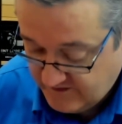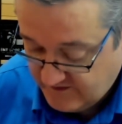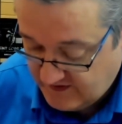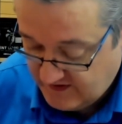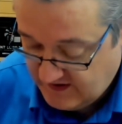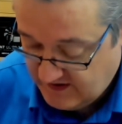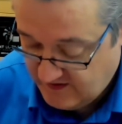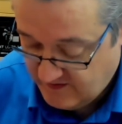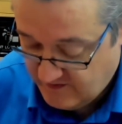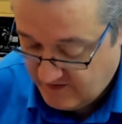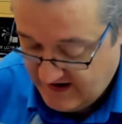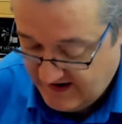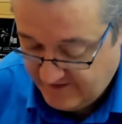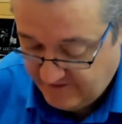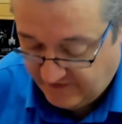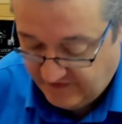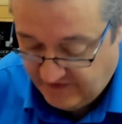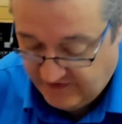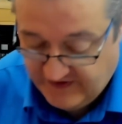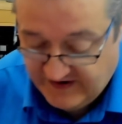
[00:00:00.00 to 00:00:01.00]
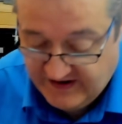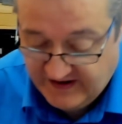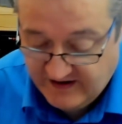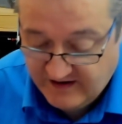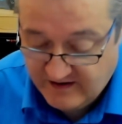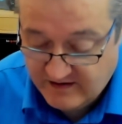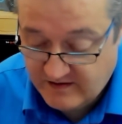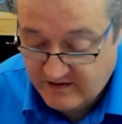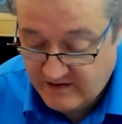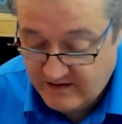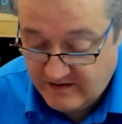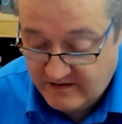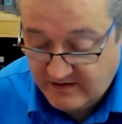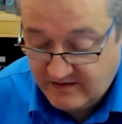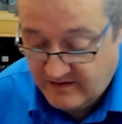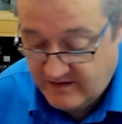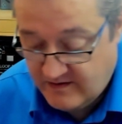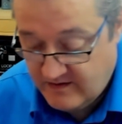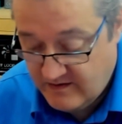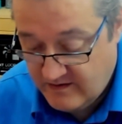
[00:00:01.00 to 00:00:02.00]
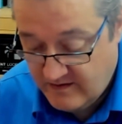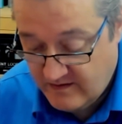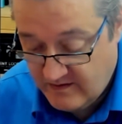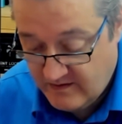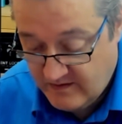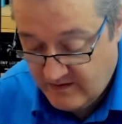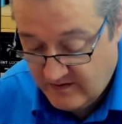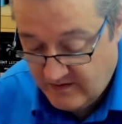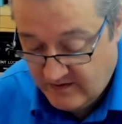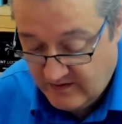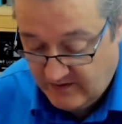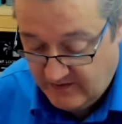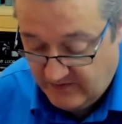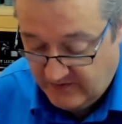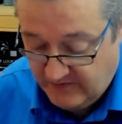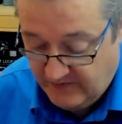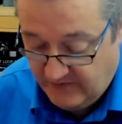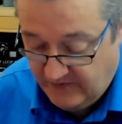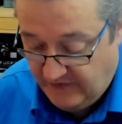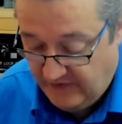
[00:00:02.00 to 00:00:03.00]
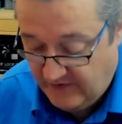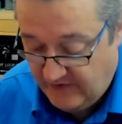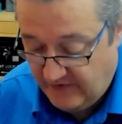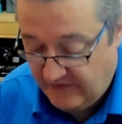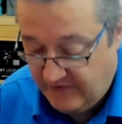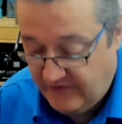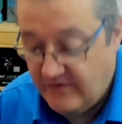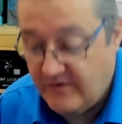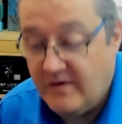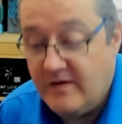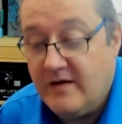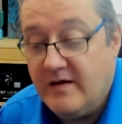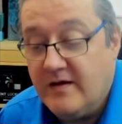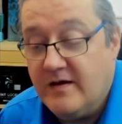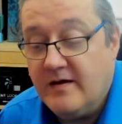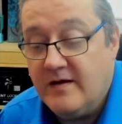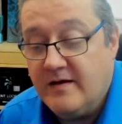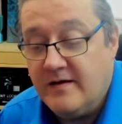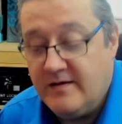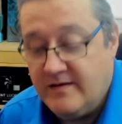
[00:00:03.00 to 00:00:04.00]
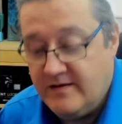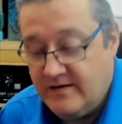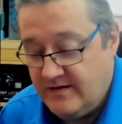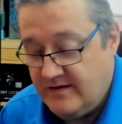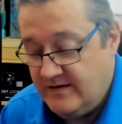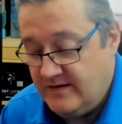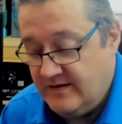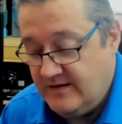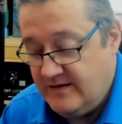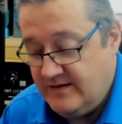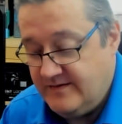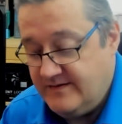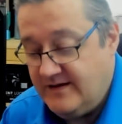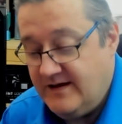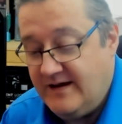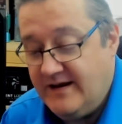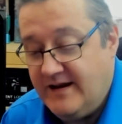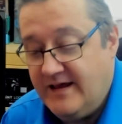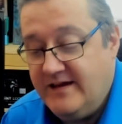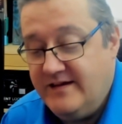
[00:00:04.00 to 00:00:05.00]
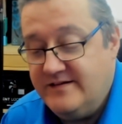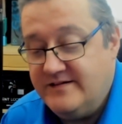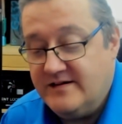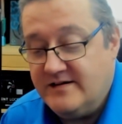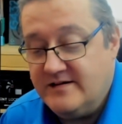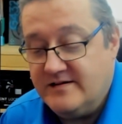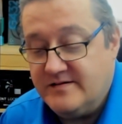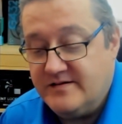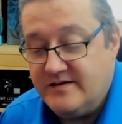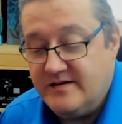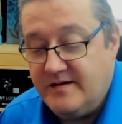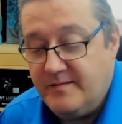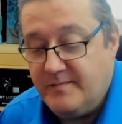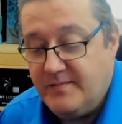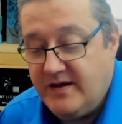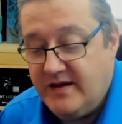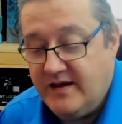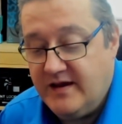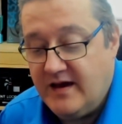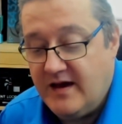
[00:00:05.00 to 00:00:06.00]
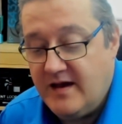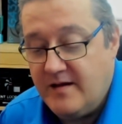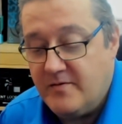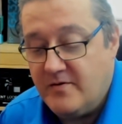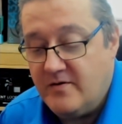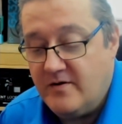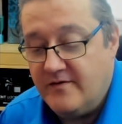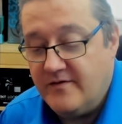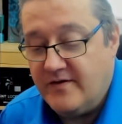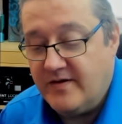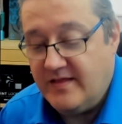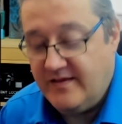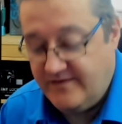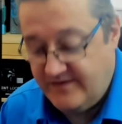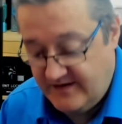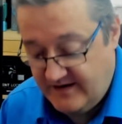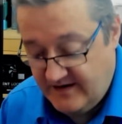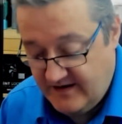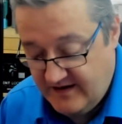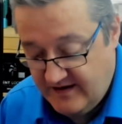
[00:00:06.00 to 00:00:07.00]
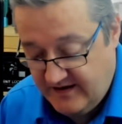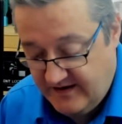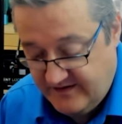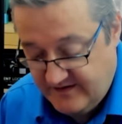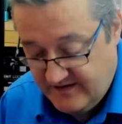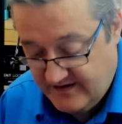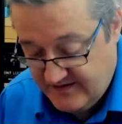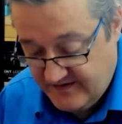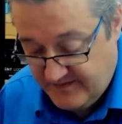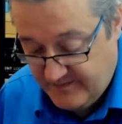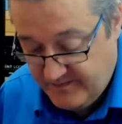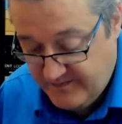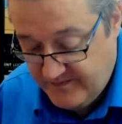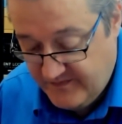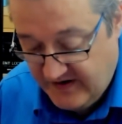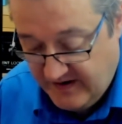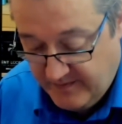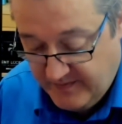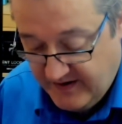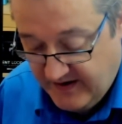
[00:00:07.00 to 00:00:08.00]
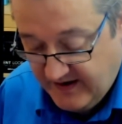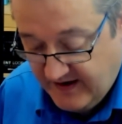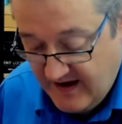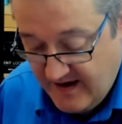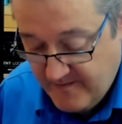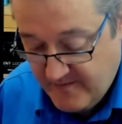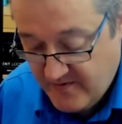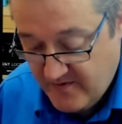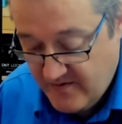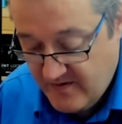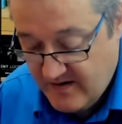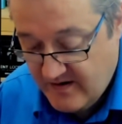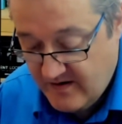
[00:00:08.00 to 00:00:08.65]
Oh, look what else is in here. All sorts. Is that an ARGB cable? I think that's an ARGB cable.